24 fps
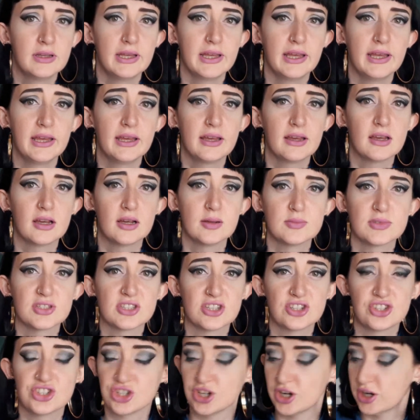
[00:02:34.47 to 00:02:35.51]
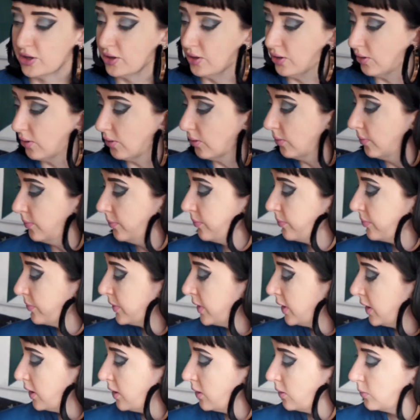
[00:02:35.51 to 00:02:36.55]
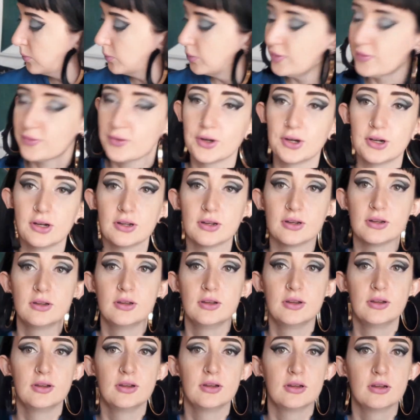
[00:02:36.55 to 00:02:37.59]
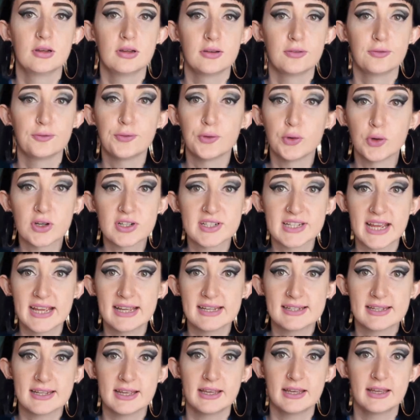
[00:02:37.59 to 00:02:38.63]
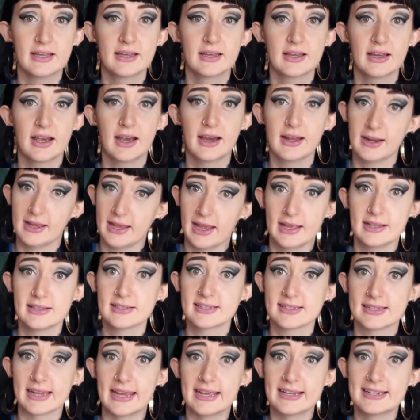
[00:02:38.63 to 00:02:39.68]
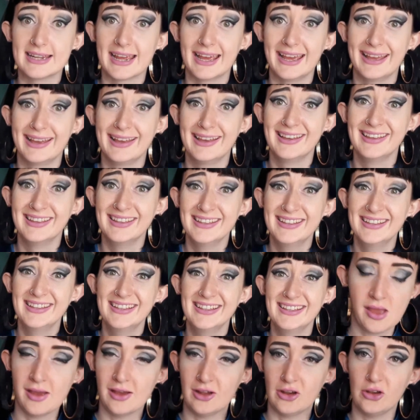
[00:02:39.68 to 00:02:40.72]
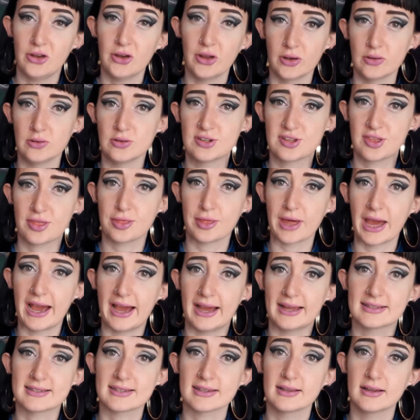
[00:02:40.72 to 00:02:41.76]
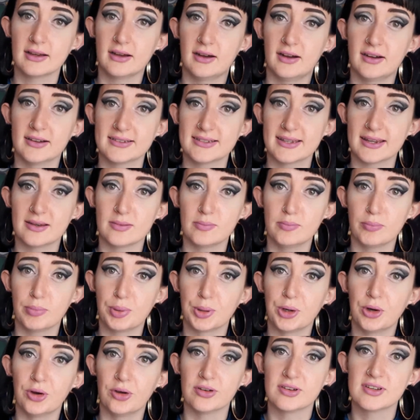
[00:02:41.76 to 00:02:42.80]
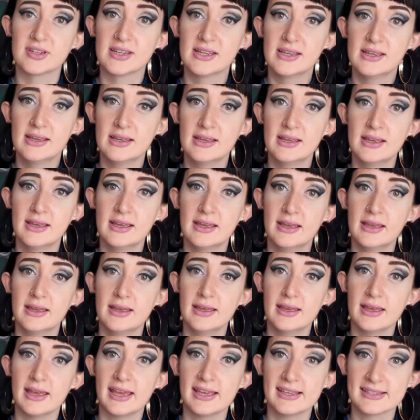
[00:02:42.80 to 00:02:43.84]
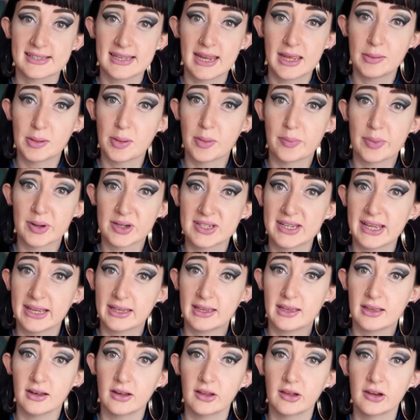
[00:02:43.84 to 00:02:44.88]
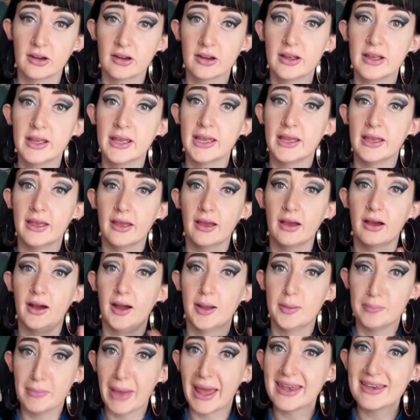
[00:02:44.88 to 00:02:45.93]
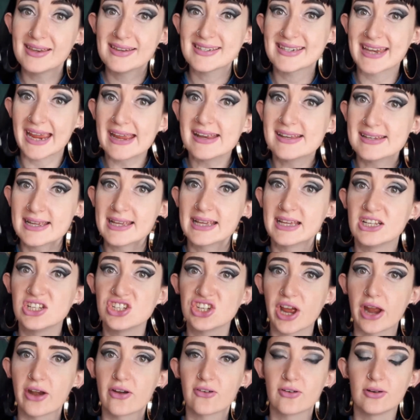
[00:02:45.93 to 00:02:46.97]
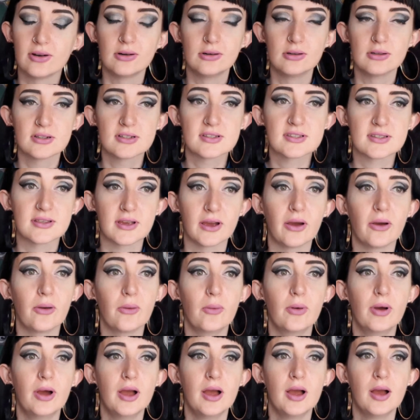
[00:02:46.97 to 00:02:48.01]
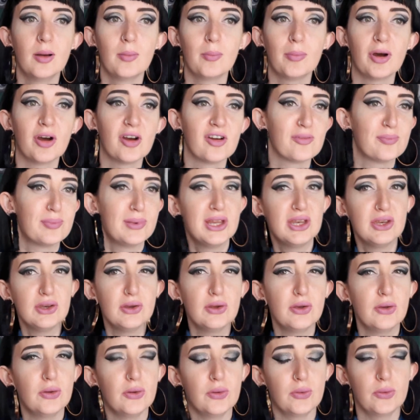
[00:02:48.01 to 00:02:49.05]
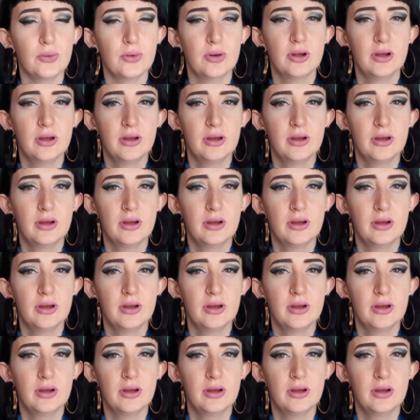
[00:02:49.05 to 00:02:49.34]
in comes the journal. We've got for dating and against dating. Note that I didn't put his name in particular. I meant dating in general, so part of me knew